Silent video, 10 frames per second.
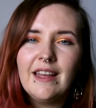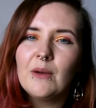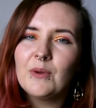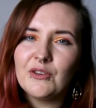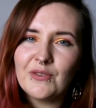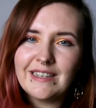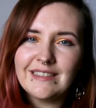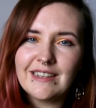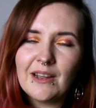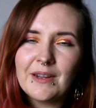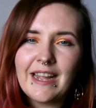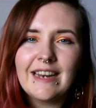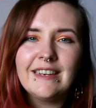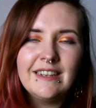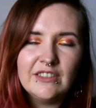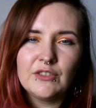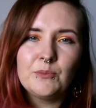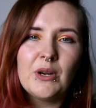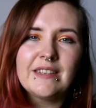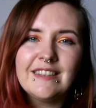When you're ready to go again, just
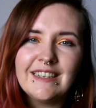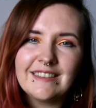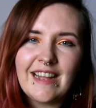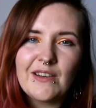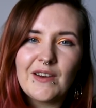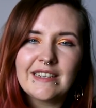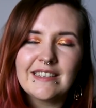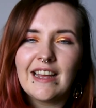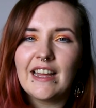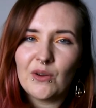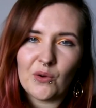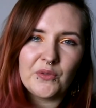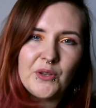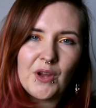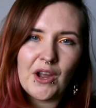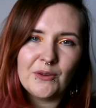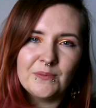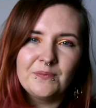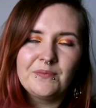press the accelerator and off you go.